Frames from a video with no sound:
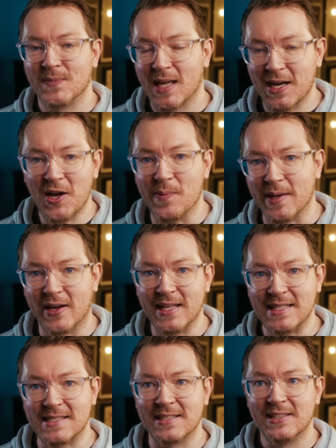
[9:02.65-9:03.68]
And I'll be
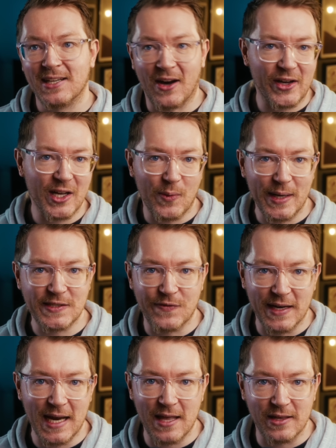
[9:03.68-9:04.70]
honest, I always
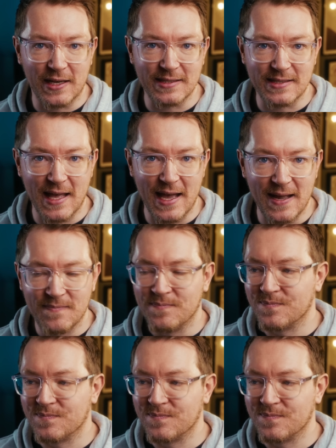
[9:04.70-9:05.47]
forget that it's there.